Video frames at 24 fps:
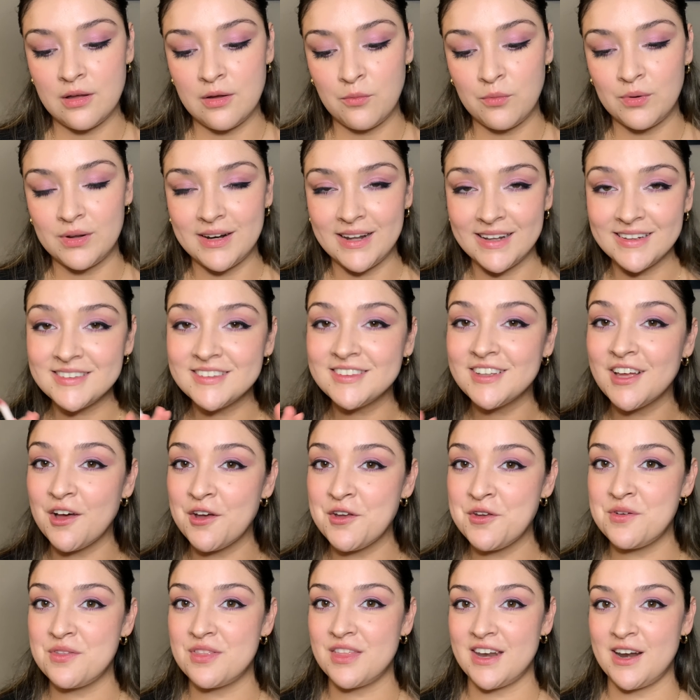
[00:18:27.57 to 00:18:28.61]
When I tell
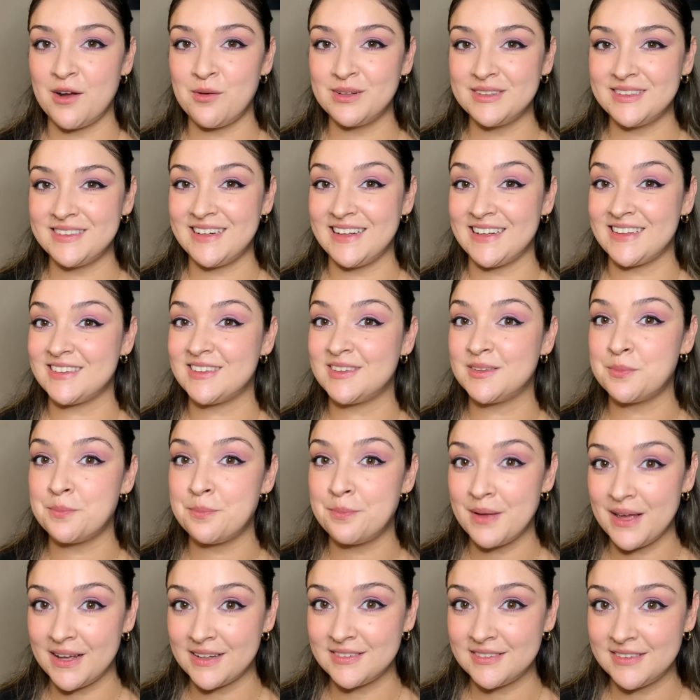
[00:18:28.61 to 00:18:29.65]
you that I wasn't
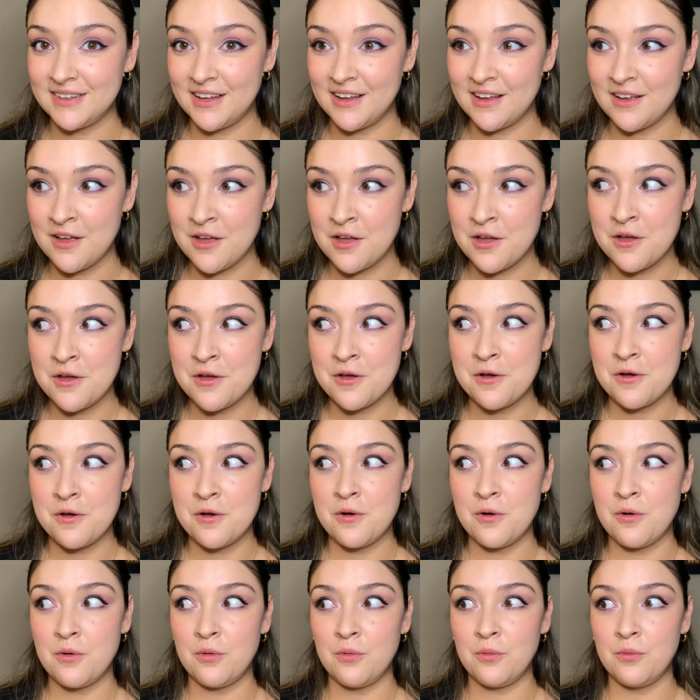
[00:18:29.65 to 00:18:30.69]
expecting
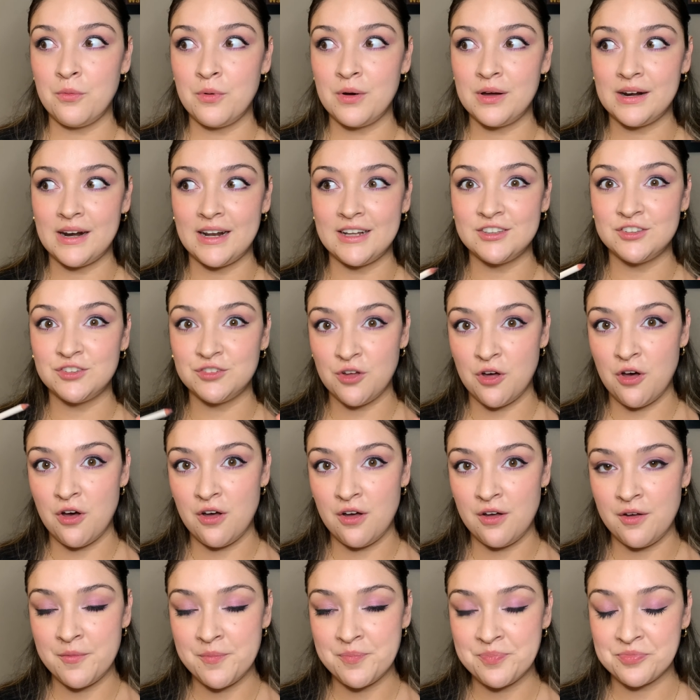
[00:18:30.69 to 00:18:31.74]
what I saw
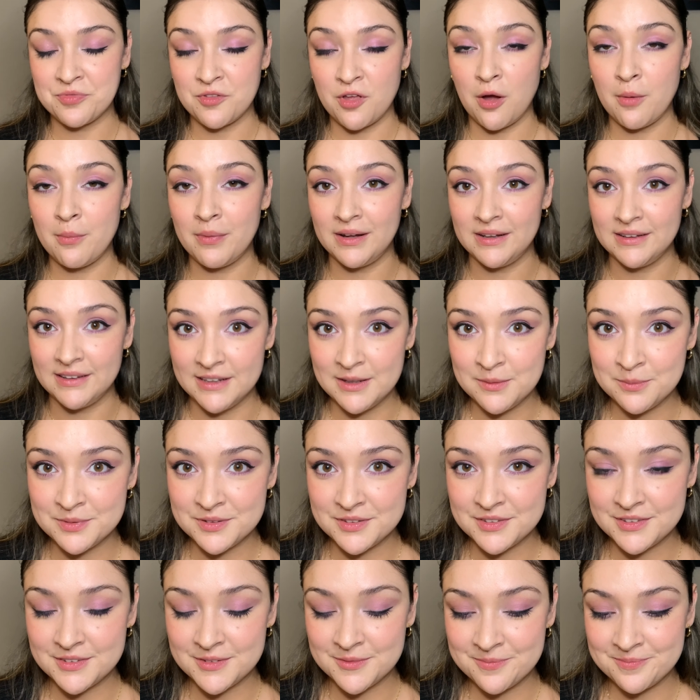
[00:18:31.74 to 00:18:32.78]
on my lips,